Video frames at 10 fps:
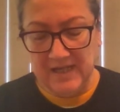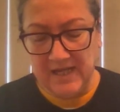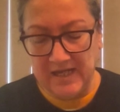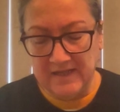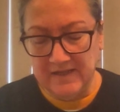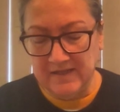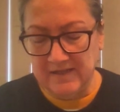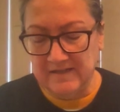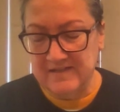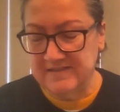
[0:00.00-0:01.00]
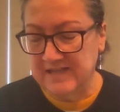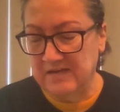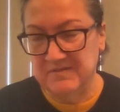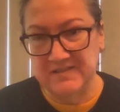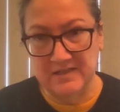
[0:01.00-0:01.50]
And then the same
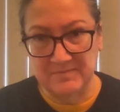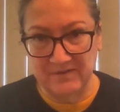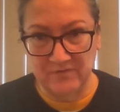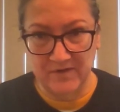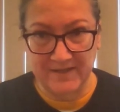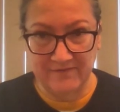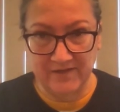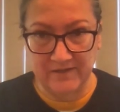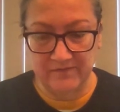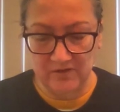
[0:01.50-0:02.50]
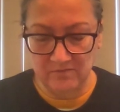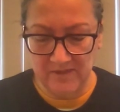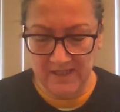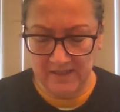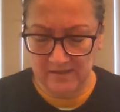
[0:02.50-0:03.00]
assessment for the effective
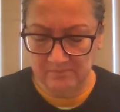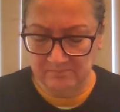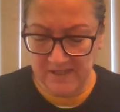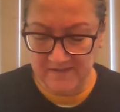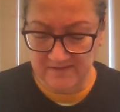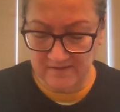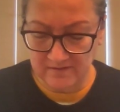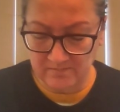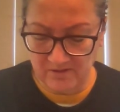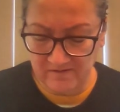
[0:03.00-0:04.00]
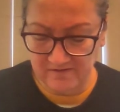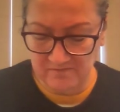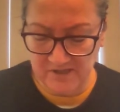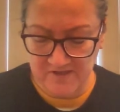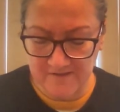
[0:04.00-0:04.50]
domain based on their
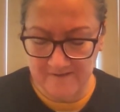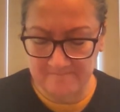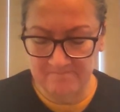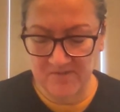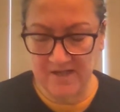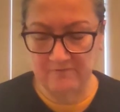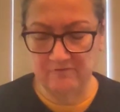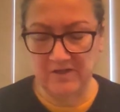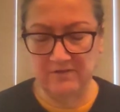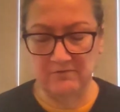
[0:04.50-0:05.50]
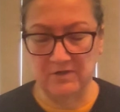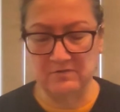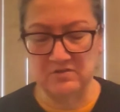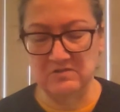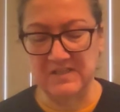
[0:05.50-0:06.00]
participation in free throw
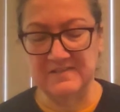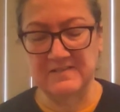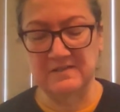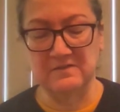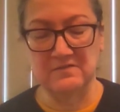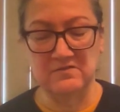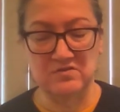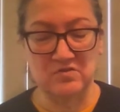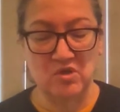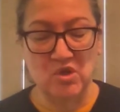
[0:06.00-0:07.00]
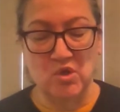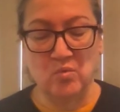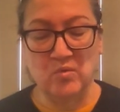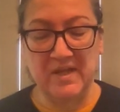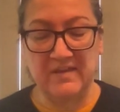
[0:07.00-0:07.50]
shooting skills
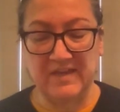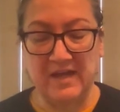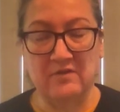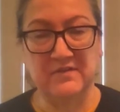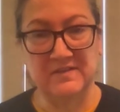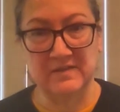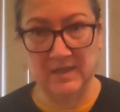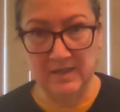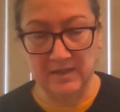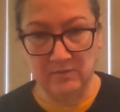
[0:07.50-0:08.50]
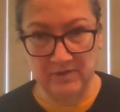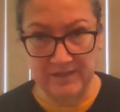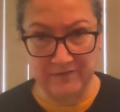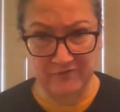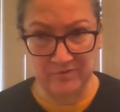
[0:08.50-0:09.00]
without
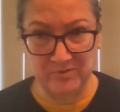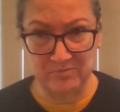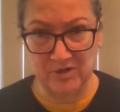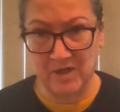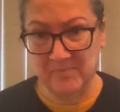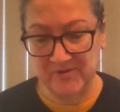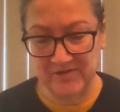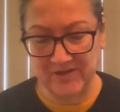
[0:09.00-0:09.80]
verbal prompts.